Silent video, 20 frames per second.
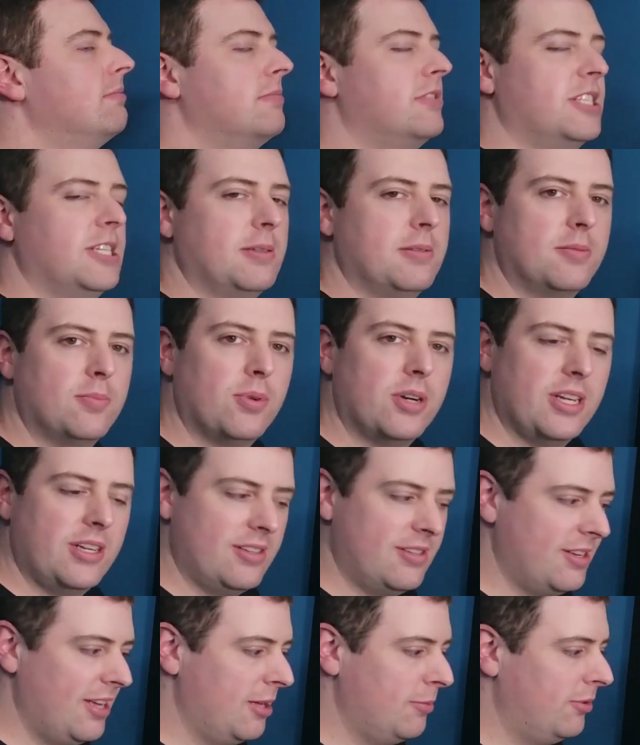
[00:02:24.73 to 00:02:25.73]
It seems
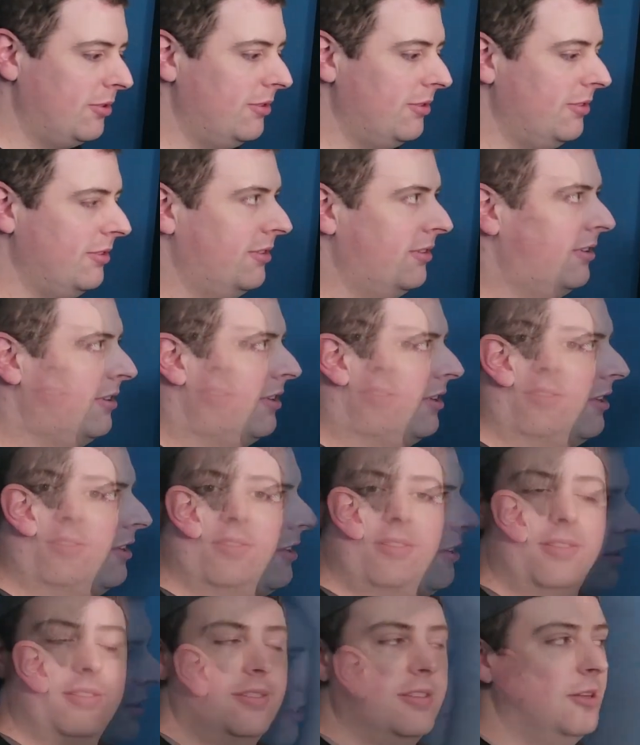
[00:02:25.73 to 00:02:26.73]
pretty stable.
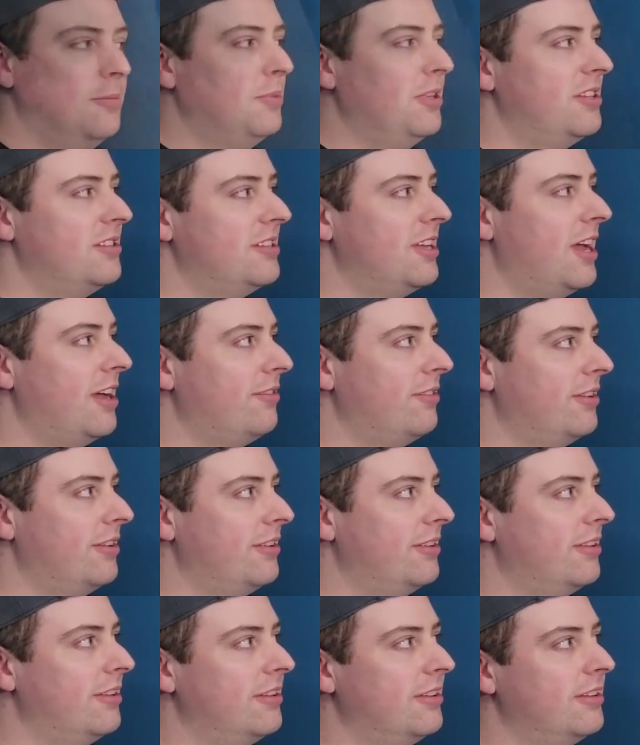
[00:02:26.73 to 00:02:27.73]
So plus side
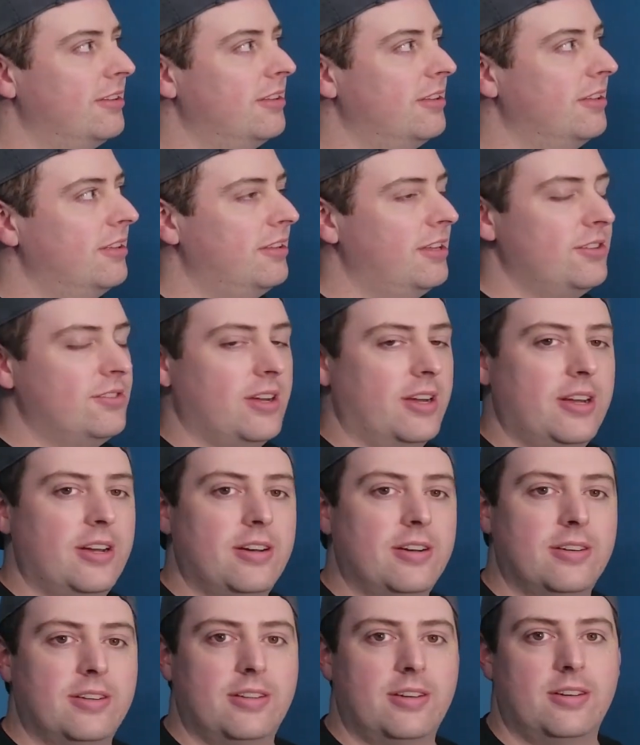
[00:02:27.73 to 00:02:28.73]
with these right
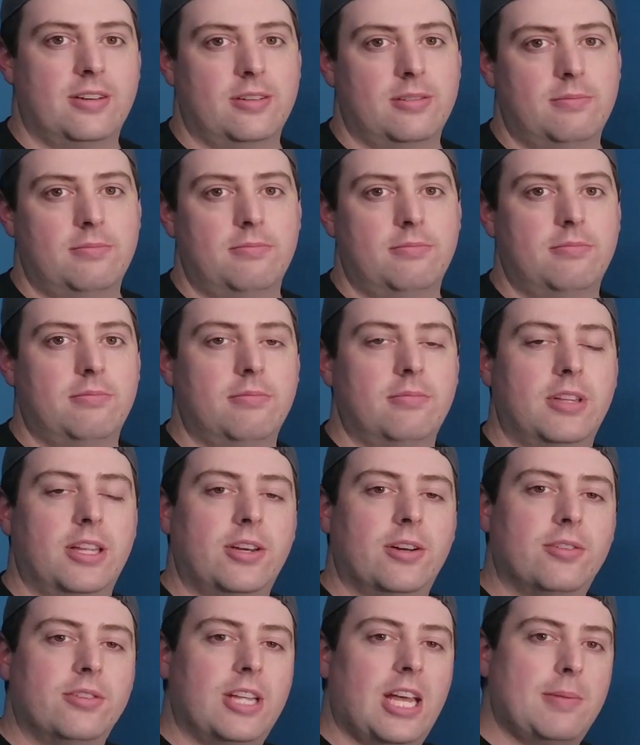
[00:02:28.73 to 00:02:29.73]
here, they
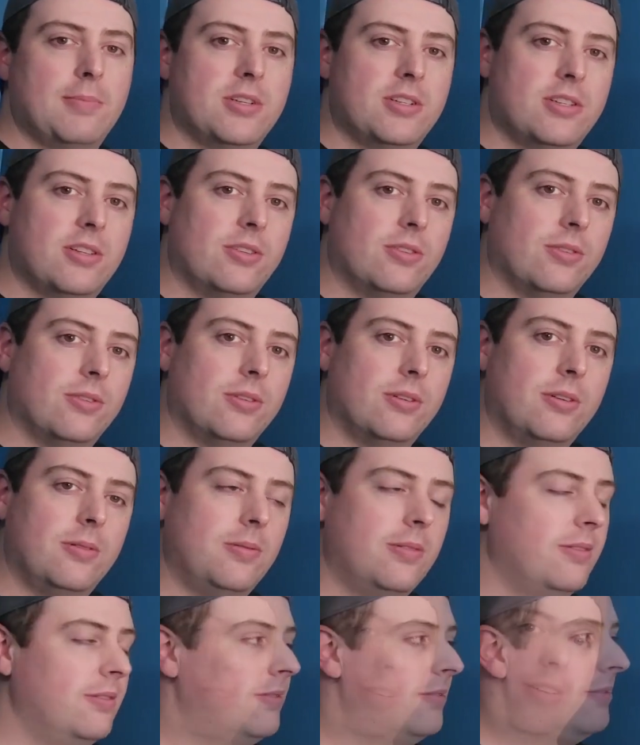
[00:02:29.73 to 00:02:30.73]
don't damage the
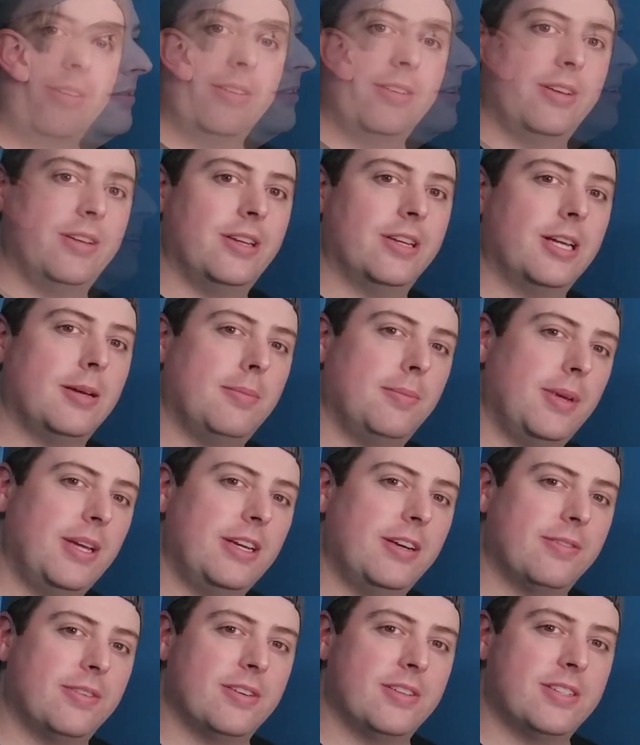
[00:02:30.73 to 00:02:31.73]
door. They come in
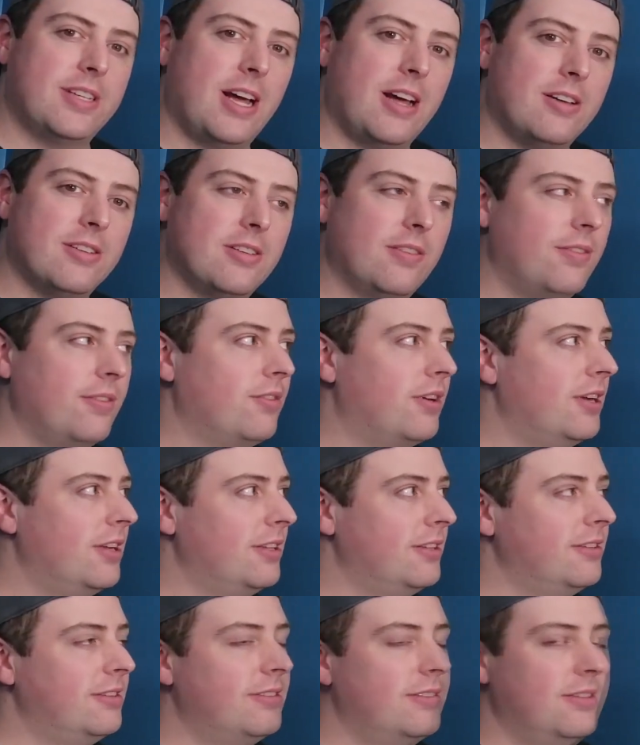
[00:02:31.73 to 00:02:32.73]
many different styles if you
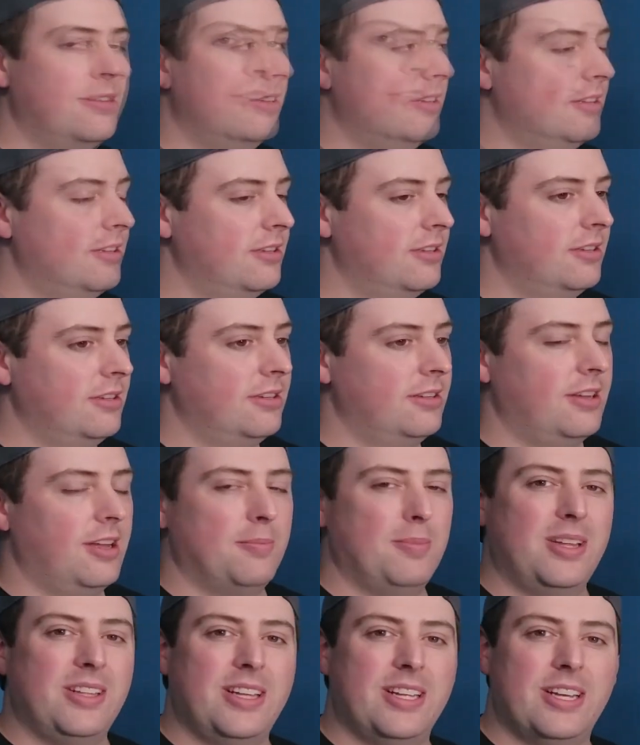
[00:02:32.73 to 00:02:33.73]
want.
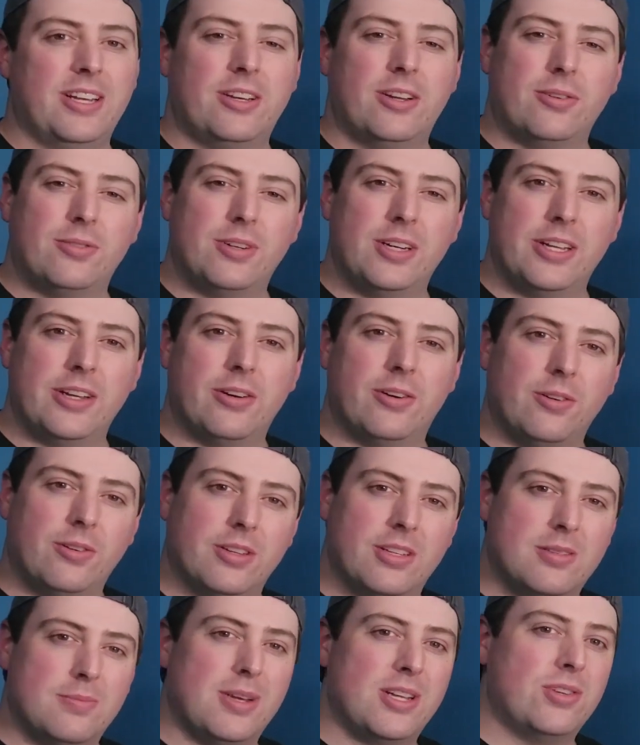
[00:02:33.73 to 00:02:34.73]
Admittedly, they don't really
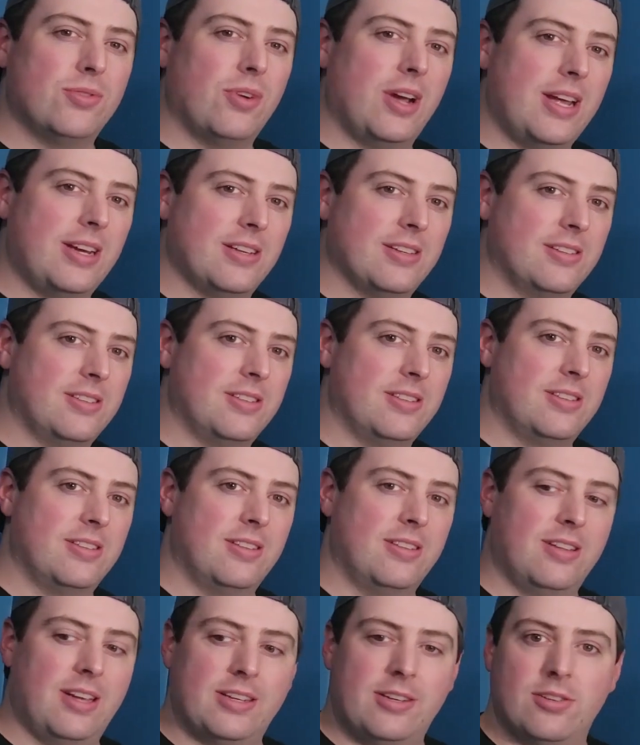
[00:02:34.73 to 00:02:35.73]
hold as much weight as
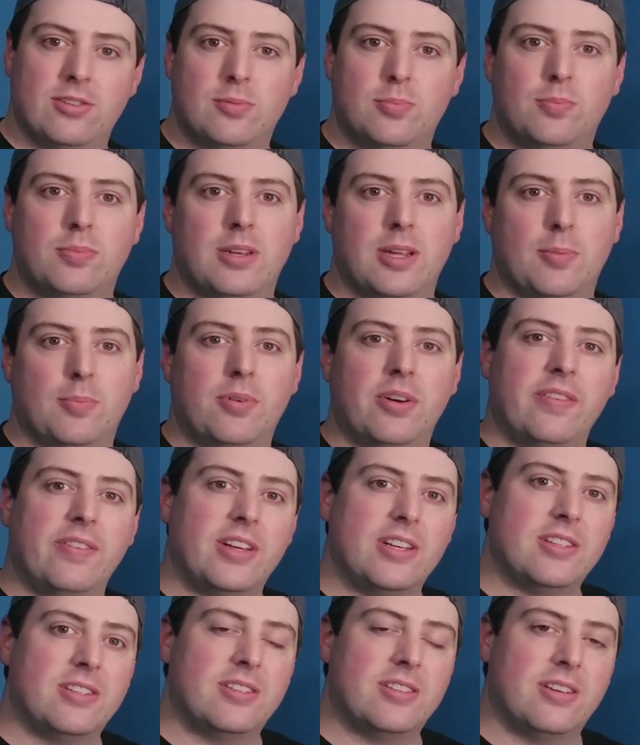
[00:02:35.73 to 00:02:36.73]
like the
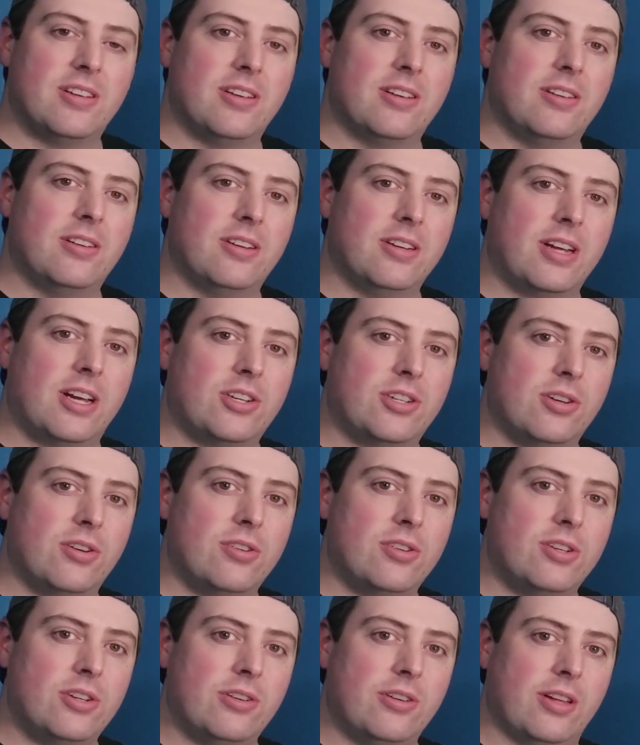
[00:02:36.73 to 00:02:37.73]
previous hook I
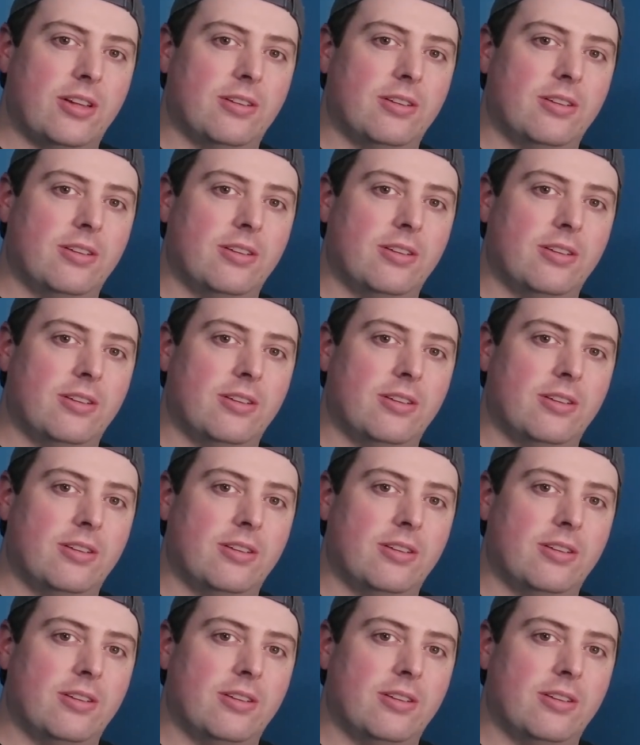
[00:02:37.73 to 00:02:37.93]
showed you,